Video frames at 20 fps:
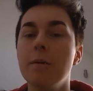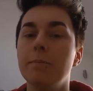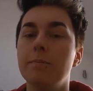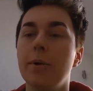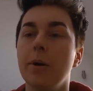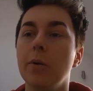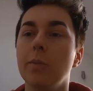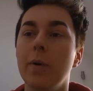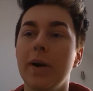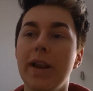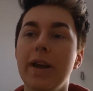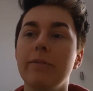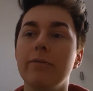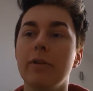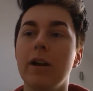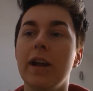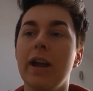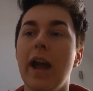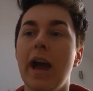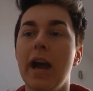but whenever
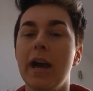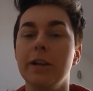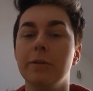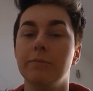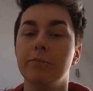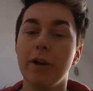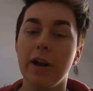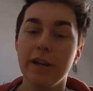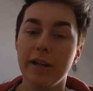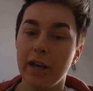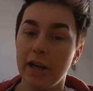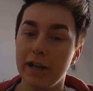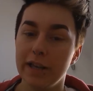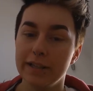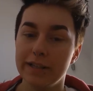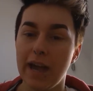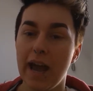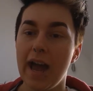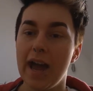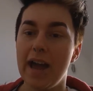I had bright coloured
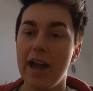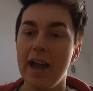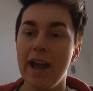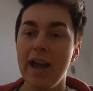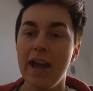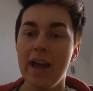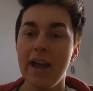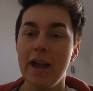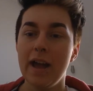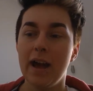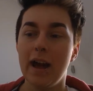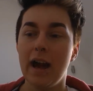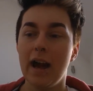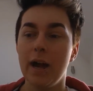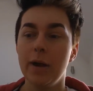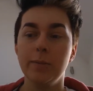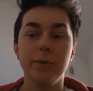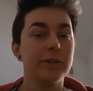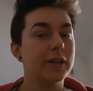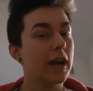hair,
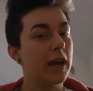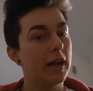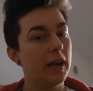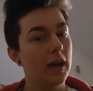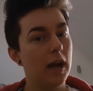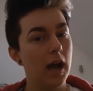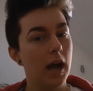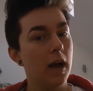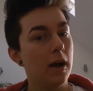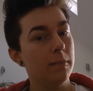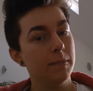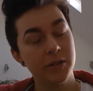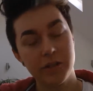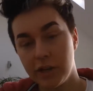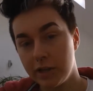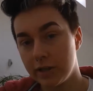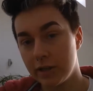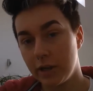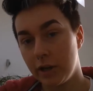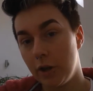I would get
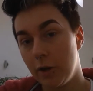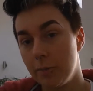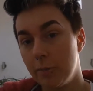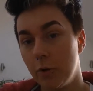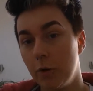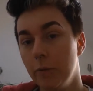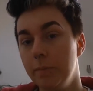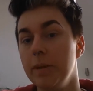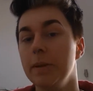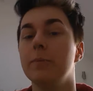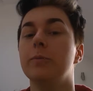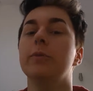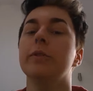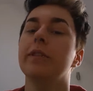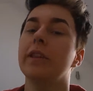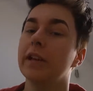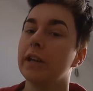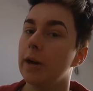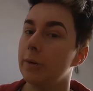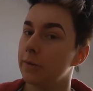misgendered a lot more. People would
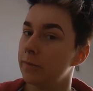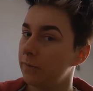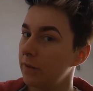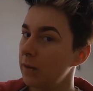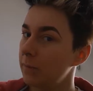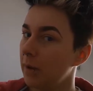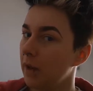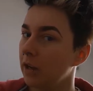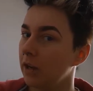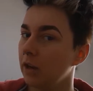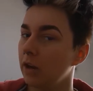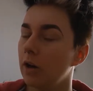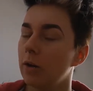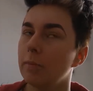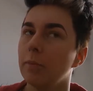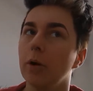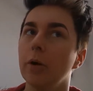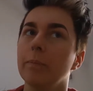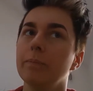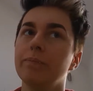think I was female a lot
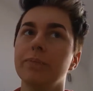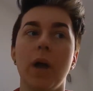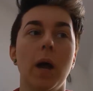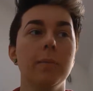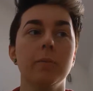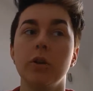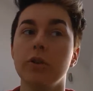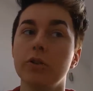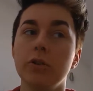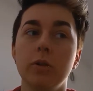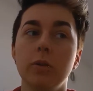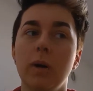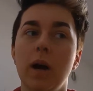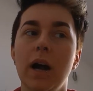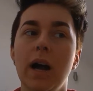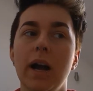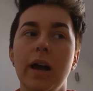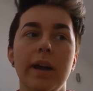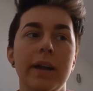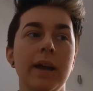more. I'm not sure
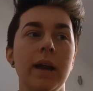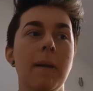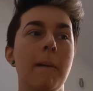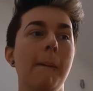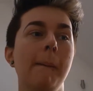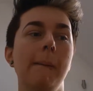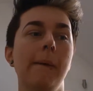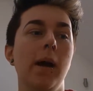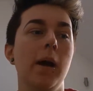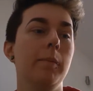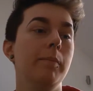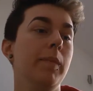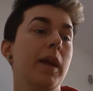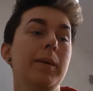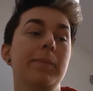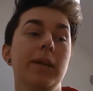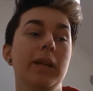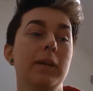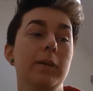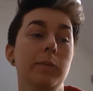why.
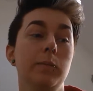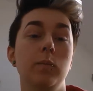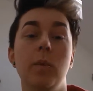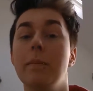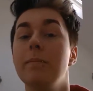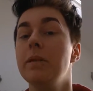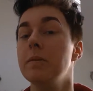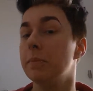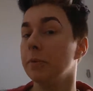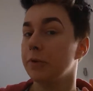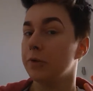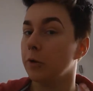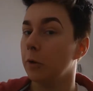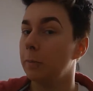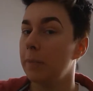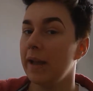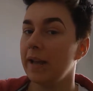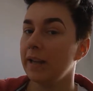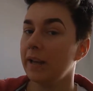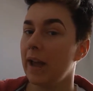Maybe when people saw
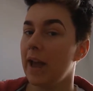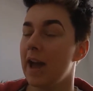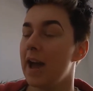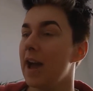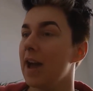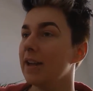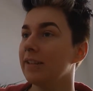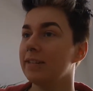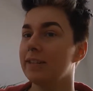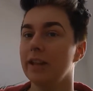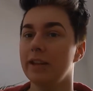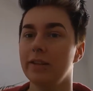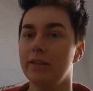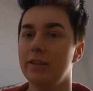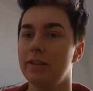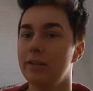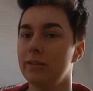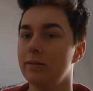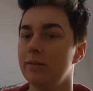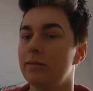pink hair, they
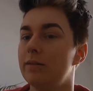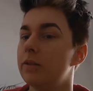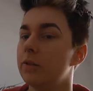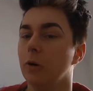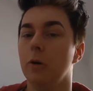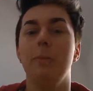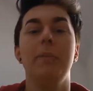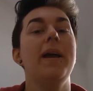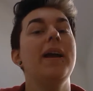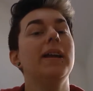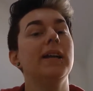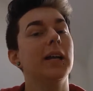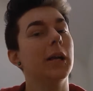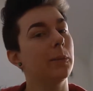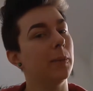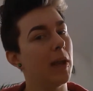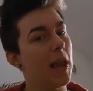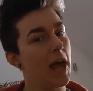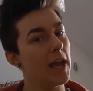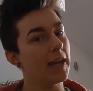saw pink and
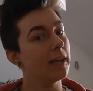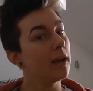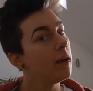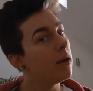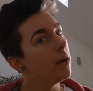were like,